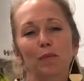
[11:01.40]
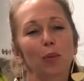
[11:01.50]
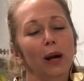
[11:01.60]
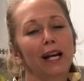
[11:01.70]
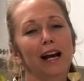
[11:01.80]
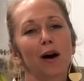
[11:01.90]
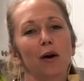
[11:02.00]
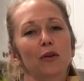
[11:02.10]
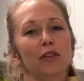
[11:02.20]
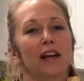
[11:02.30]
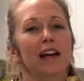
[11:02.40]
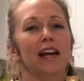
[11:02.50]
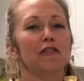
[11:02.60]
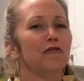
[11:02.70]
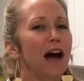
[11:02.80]
brain health
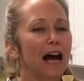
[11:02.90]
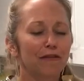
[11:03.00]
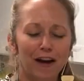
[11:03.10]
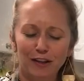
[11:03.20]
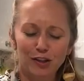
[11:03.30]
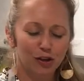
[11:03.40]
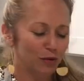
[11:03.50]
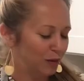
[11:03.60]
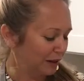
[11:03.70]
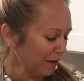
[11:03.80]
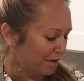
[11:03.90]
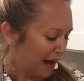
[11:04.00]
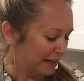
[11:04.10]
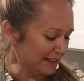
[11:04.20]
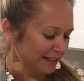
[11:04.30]
and fat. Fat is good. We love
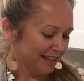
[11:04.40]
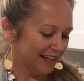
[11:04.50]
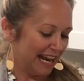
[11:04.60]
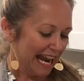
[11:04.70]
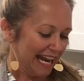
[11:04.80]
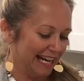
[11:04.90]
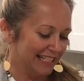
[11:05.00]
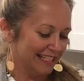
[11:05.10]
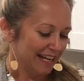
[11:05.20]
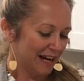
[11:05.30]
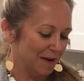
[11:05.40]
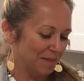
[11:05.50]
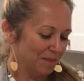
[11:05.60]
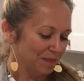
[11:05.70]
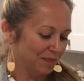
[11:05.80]
fat.
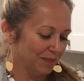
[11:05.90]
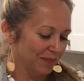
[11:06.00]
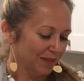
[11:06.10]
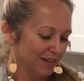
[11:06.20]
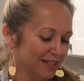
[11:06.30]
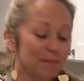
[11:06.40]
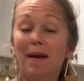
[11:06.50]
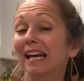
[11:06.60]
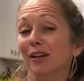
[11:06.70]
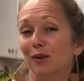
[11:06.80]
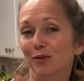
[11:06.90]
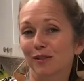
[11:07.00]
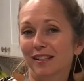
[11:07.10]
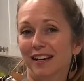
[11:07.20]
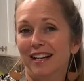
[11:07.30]
And
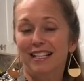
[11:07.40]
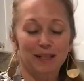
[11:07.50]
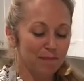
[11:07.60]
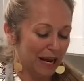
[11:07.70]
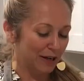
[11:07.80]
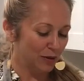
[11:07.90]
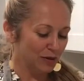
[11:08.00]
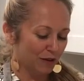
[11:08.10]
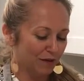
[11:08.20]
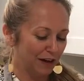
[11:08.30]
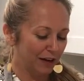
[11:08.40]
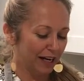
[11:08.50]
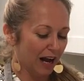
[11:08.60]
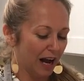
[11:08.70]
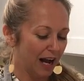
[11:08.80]
tomatoes. Tomatoes are very
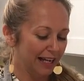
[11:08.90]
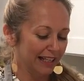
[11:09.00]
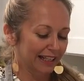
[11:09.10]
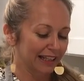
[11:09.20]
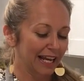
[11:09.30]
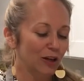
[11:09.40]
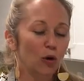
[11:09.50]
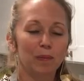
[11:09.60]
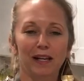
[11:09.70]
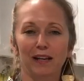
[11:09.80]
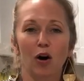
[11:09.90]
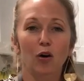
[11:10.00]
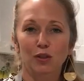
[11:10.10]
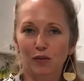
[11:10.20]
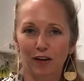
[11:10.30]
high in lycopene,
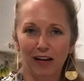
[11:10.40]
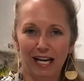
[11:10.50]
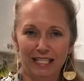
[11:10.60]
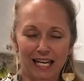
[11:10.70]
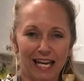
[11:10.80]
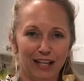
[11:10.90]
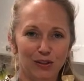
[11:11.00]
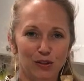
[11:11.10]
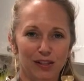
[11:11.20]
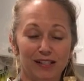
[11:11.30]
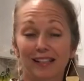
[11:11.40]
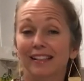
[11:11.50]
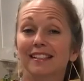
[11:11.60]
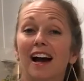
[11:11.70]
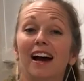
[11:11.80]
also very anti-cancerous, and
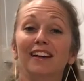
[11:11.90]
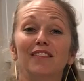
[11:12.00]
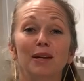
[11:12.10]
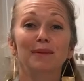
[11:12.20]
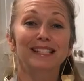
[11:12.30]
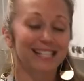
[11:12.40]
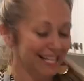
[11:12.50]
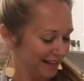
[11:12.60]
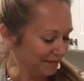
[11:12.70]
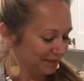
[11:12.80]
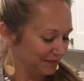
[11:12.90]
is high in vitamin C.